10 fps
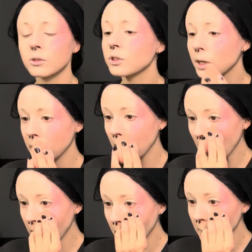Try
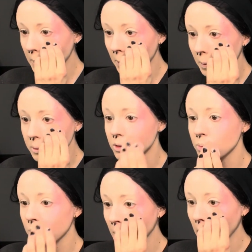taking this,
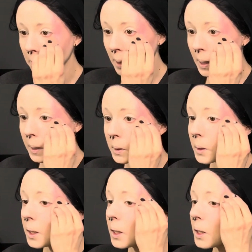bring it back a
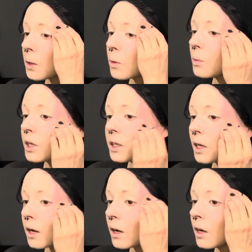little bit
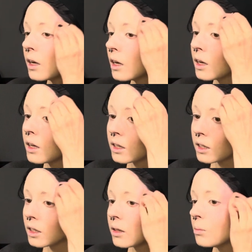there.
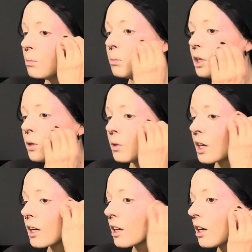Mute
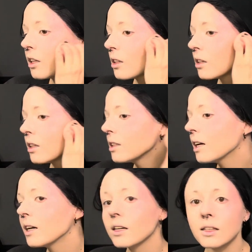that color a
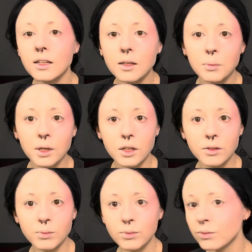tiny bit.
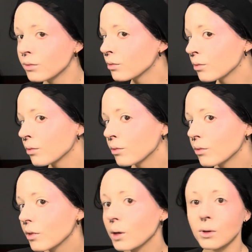
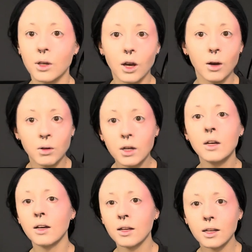There we go.
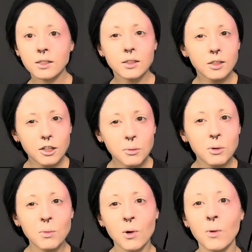That's a little bit
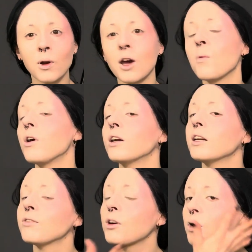more what I wanted.
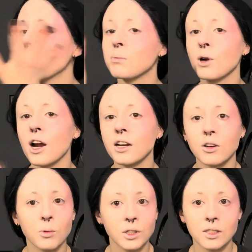If I want it
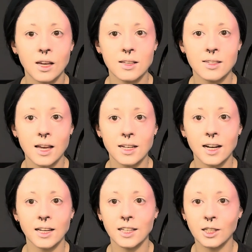brighter, once I set it,
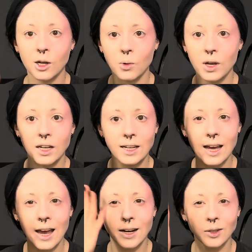I can go in and
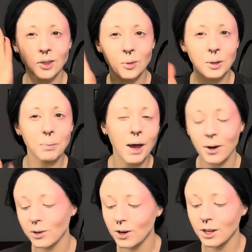add a little bit of
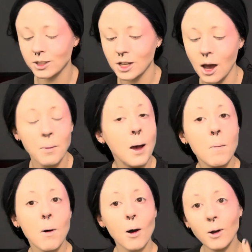powder on top.
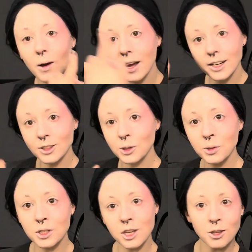I'll go ahead and do
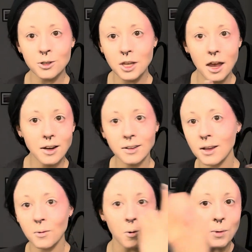this other side, and
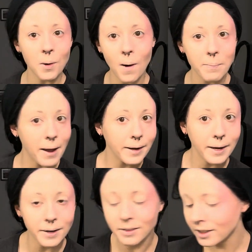then we'll be right back here.